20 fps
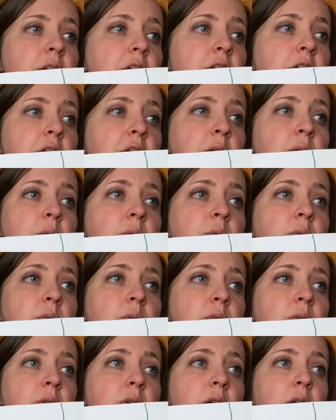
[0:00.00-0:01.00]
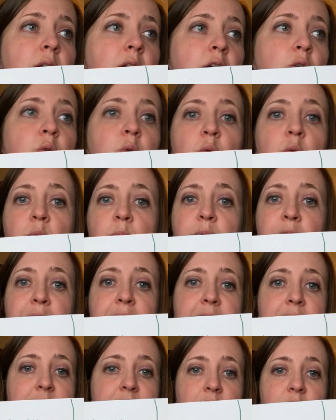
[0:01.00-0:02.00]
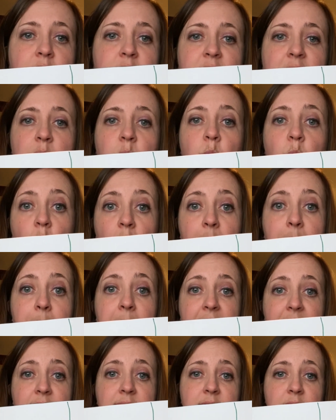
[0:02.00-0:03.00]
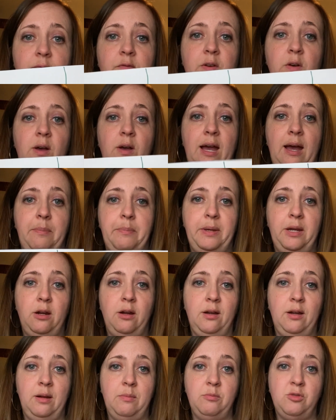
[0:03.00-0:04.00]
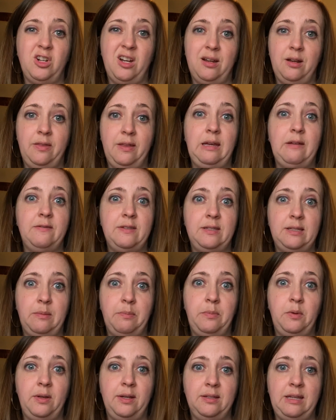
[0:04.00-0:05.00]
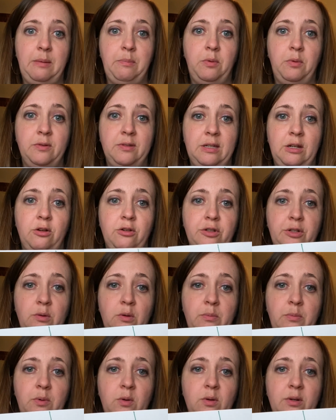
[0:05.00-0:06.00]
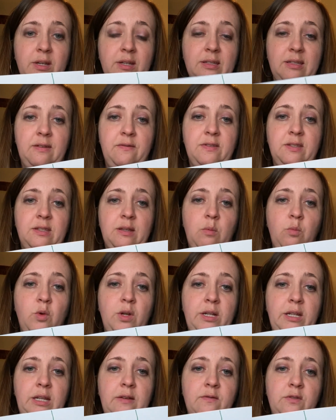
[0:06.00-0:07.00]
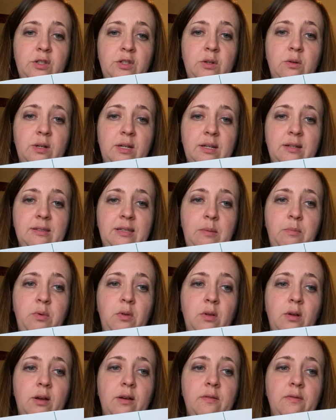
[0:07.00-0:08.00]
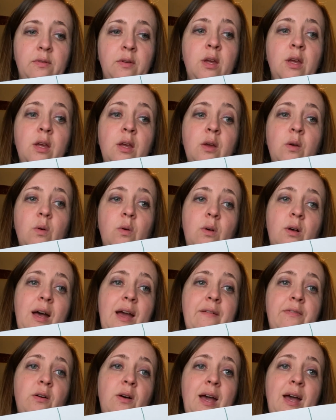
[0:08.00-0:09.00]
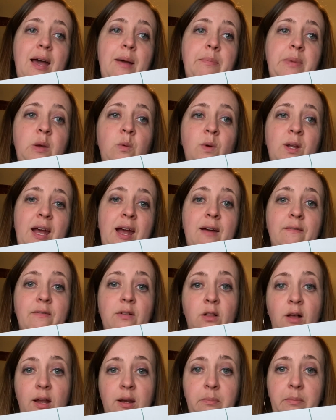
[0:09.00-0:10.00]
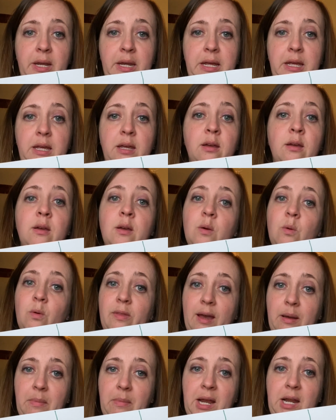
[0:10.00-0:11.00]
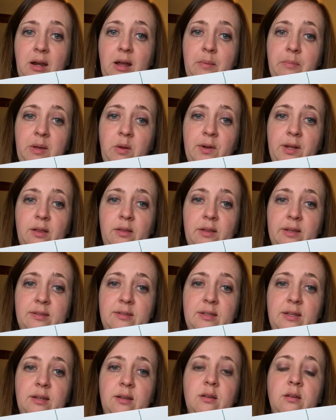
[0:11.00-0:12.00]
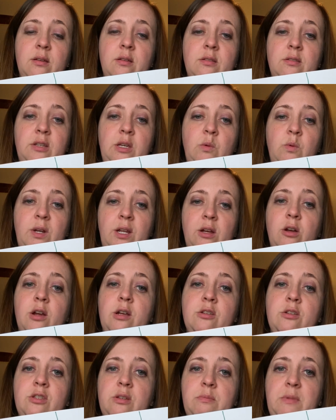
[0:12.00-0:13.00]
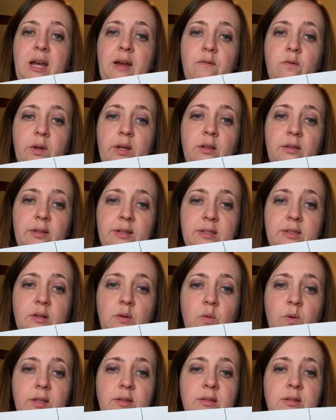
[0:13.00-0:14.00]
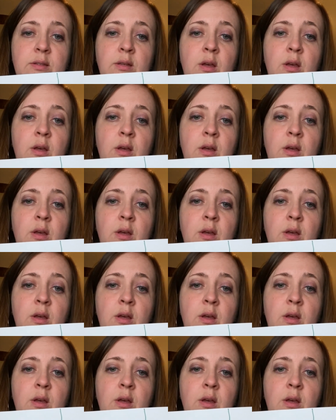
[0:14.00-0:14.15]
a cool breeze outside. What makes them feel happier? And I'm trying to think of simple examples that are doable, because if someone gives you an example of, well, I feel happy when I have a lot of money, well, that might not be realistic. So you want to encourage them to have realistic ones.